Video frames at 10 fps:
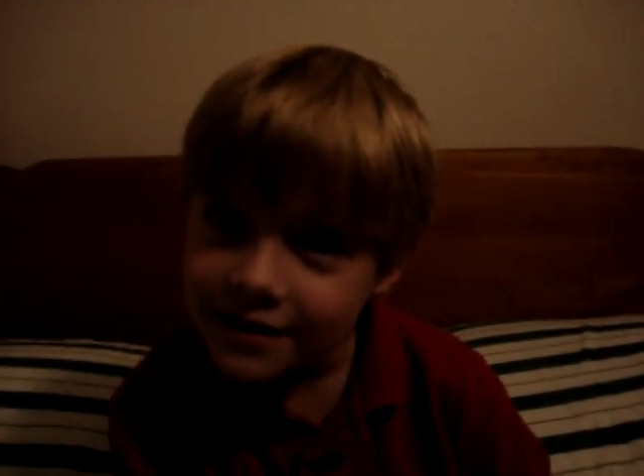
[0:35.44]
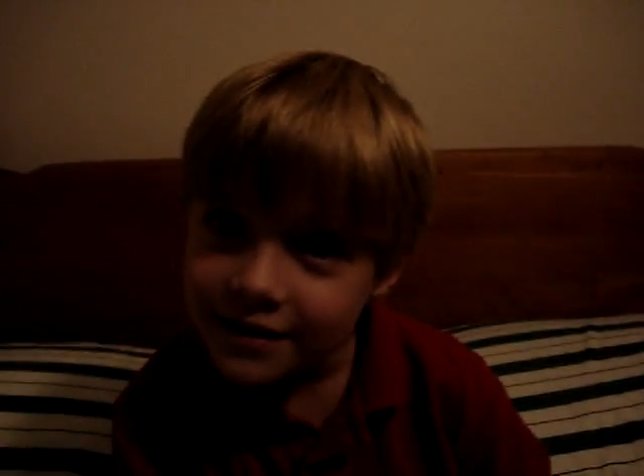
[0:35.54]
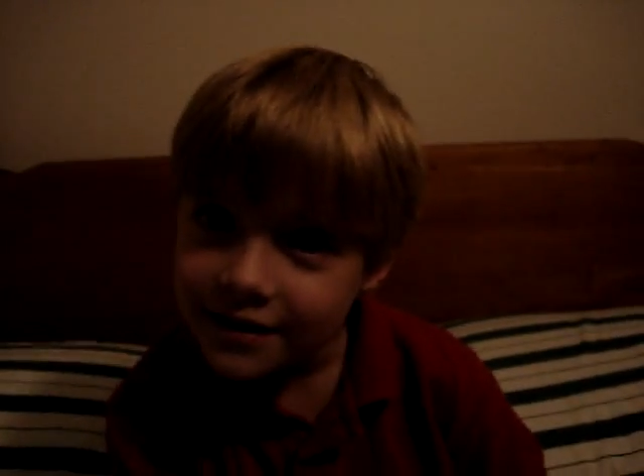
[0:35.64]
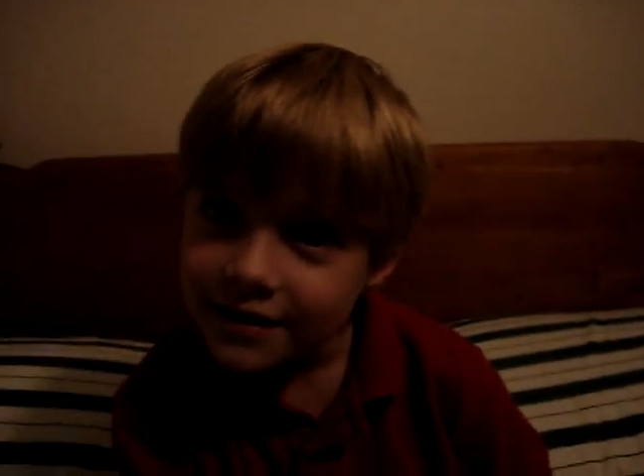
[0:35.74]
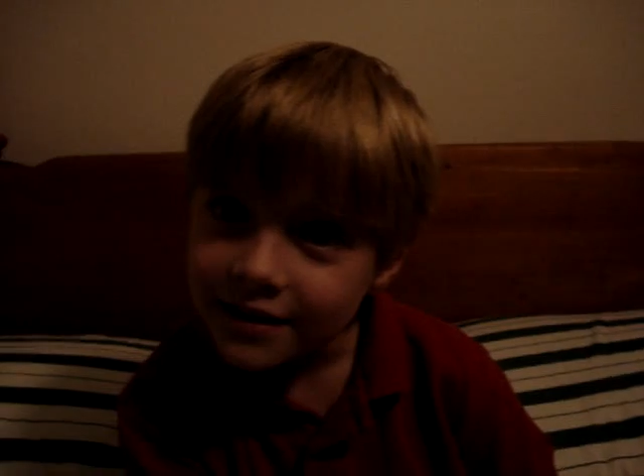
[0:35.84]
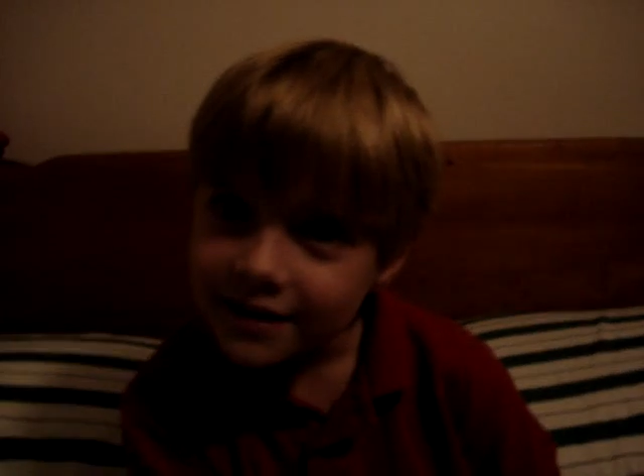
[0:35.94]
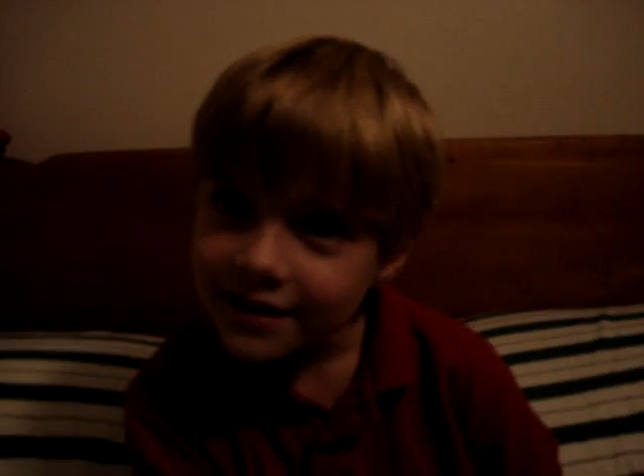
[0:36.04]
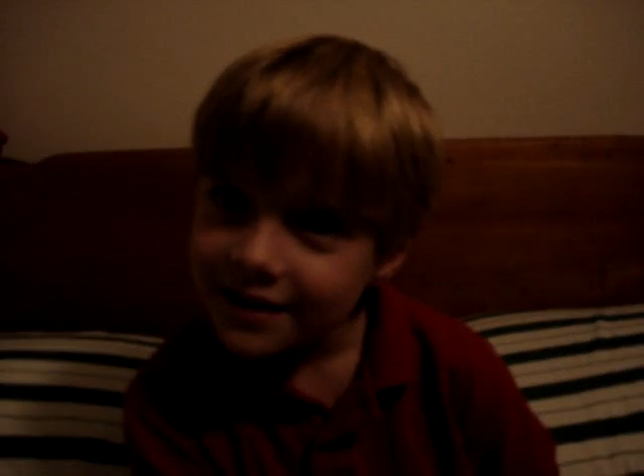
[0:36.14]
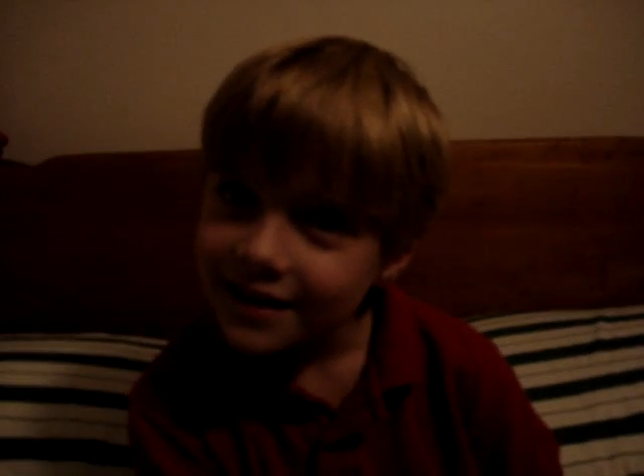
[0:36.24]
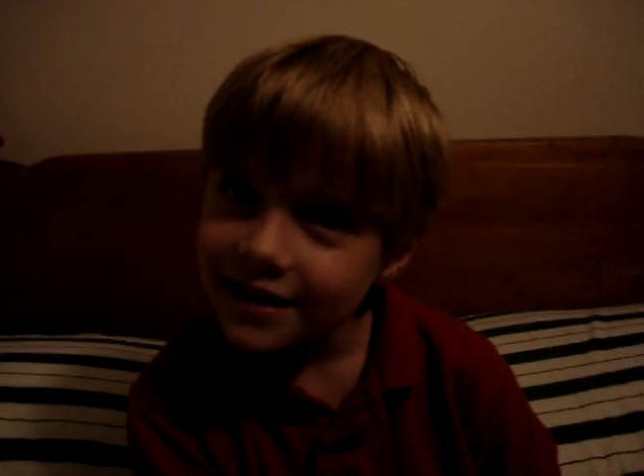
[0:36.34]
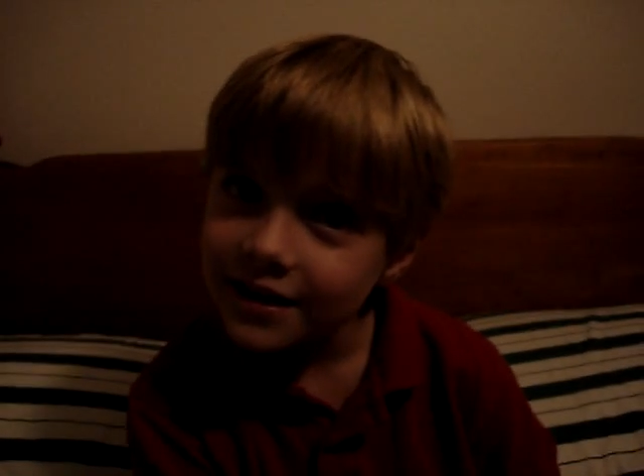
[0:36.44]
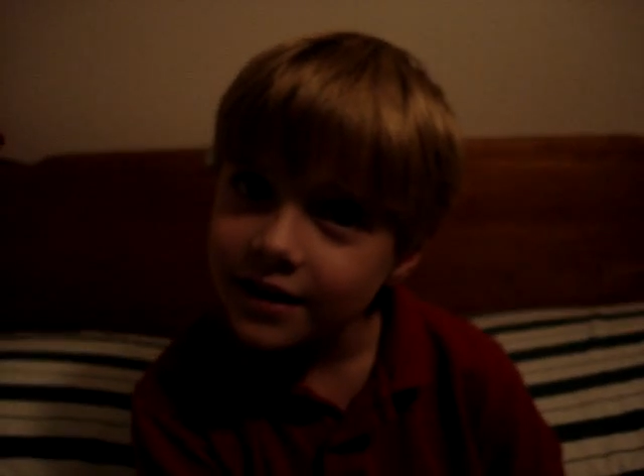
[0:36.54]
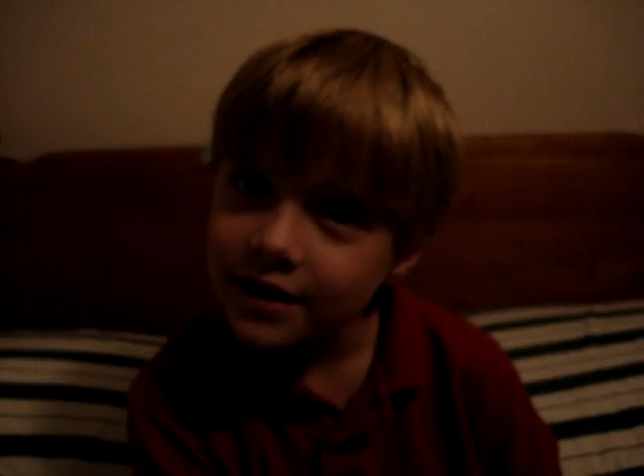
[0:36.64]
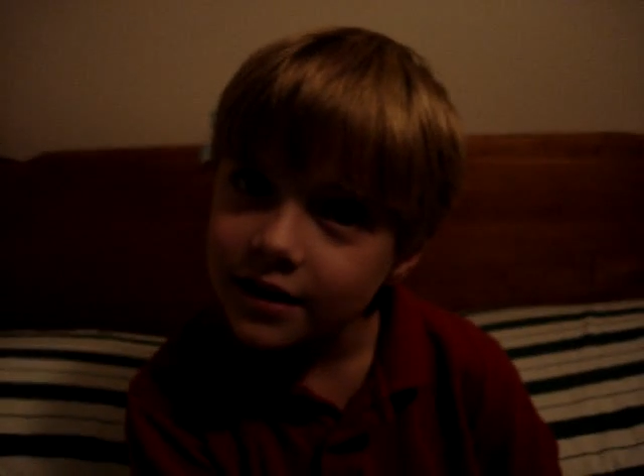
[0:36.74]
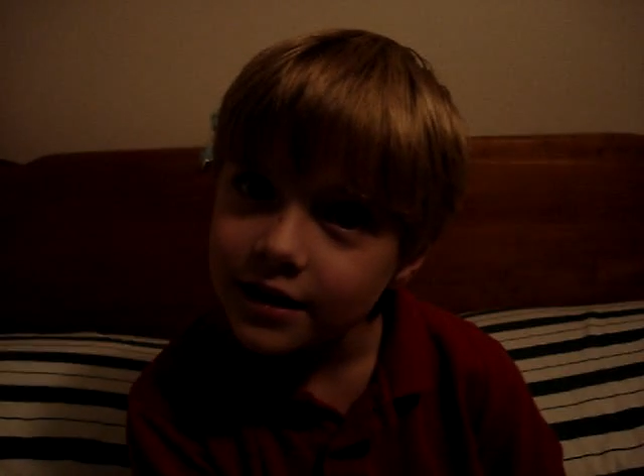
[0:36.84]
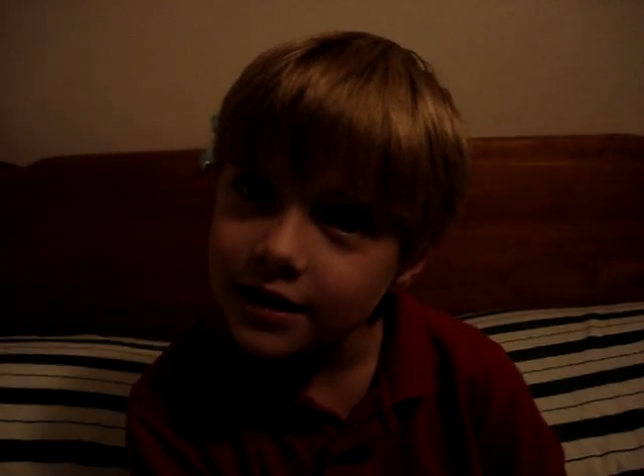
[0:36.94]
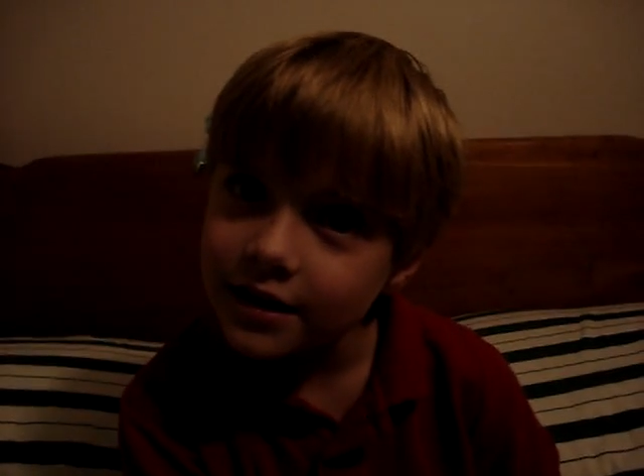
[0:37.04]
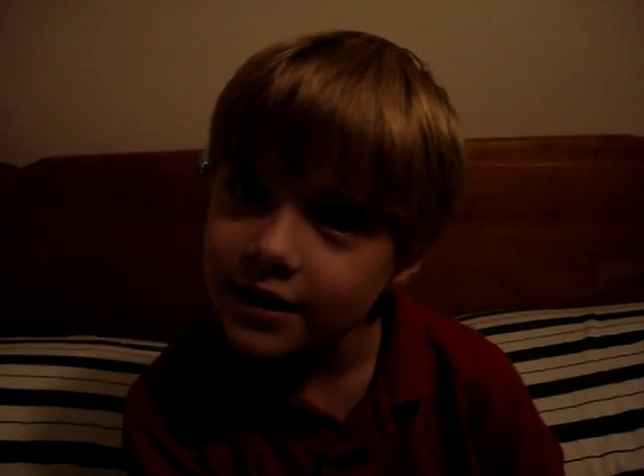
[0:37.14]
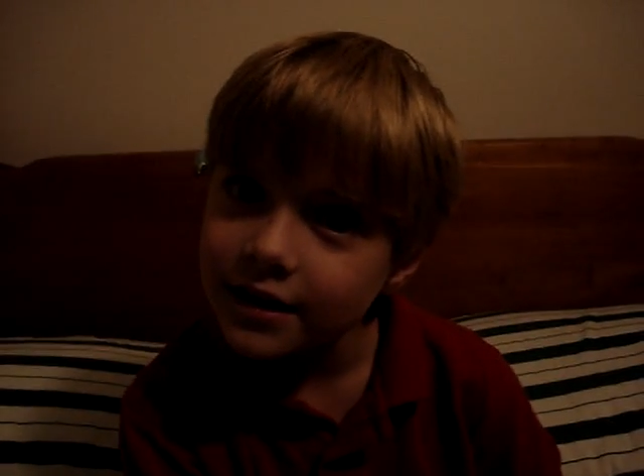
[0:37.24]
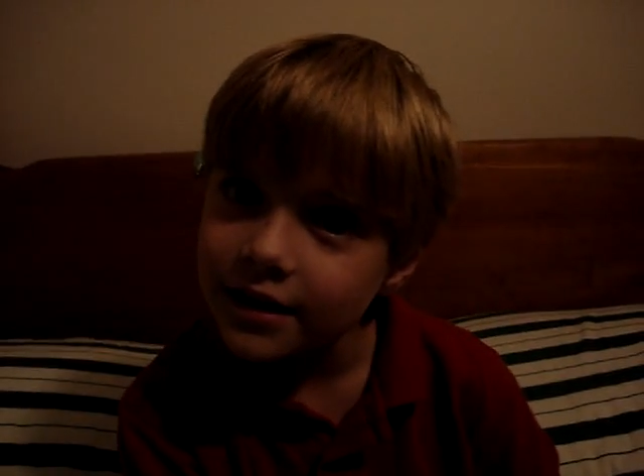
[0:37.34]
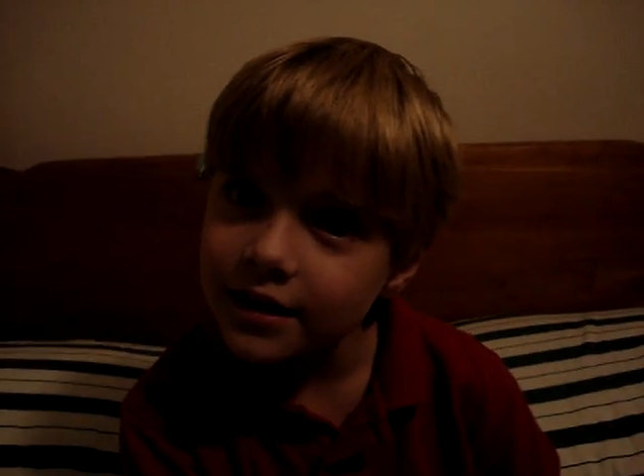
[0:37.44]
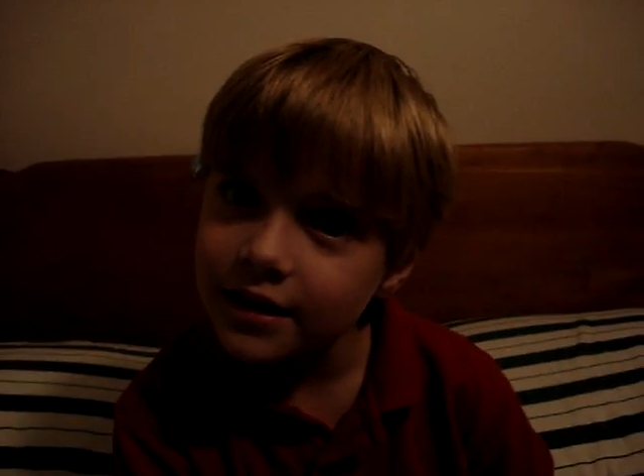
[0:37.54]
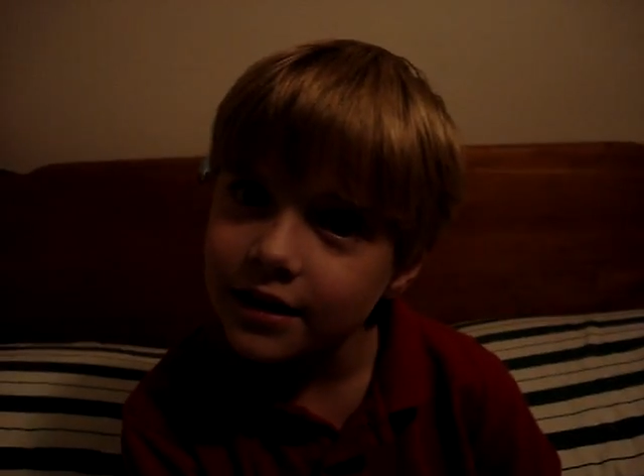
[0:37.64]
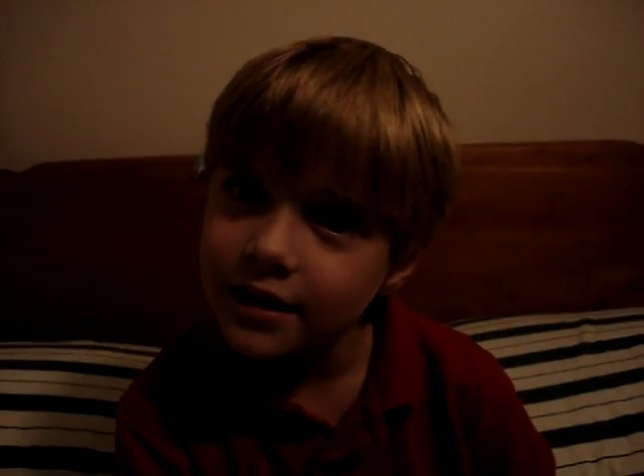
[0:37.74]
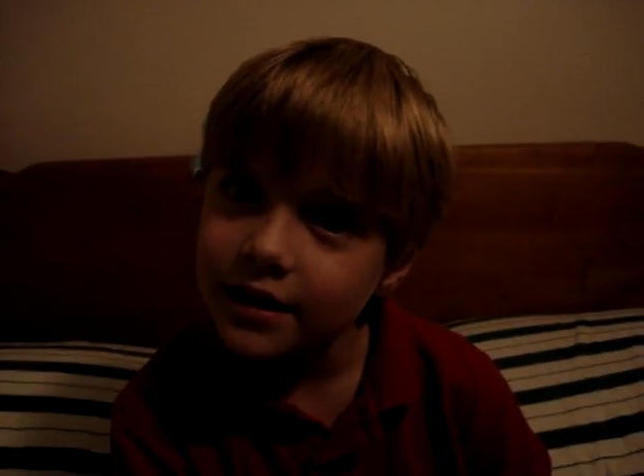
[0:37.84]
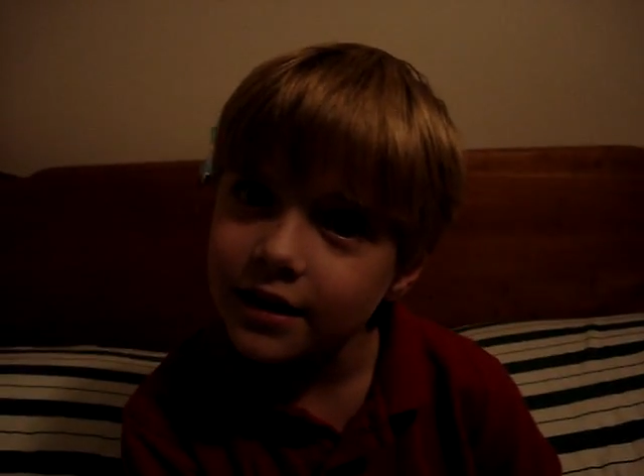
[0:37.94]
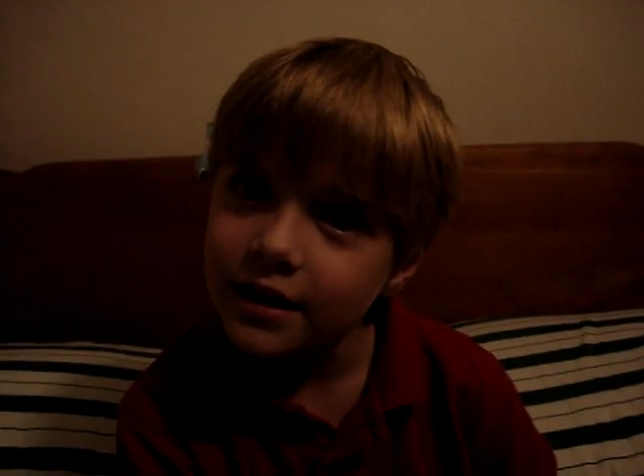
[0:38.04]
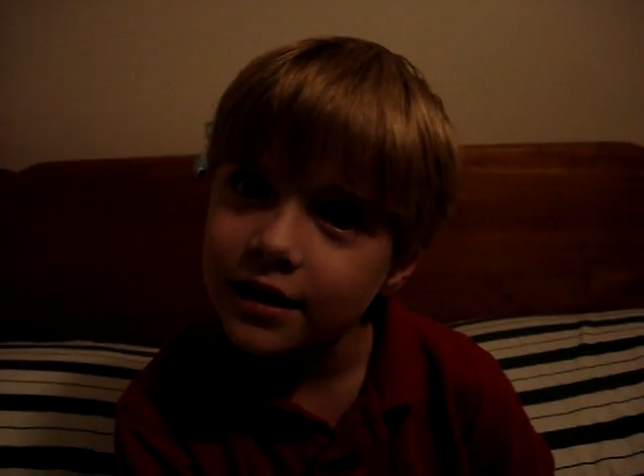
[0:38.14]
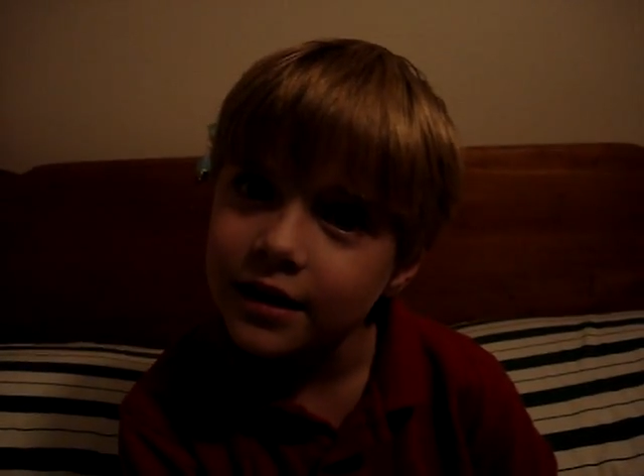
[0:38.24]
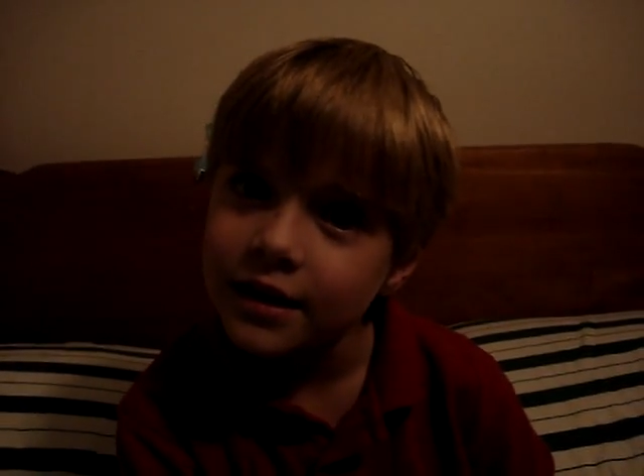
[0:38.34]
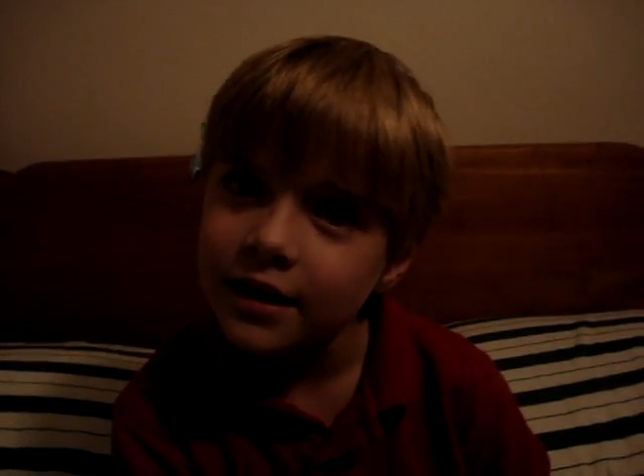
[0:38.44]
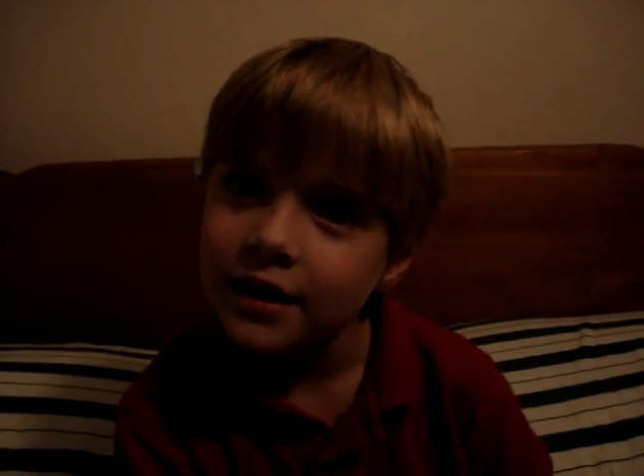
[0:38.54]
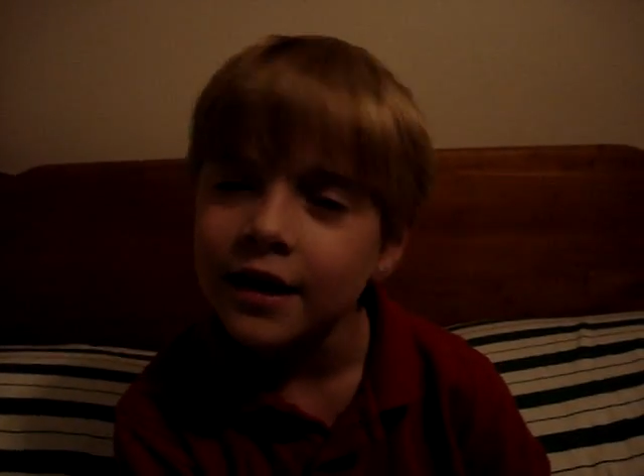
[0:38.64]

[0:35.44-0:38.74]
For your school. What's the name of your school?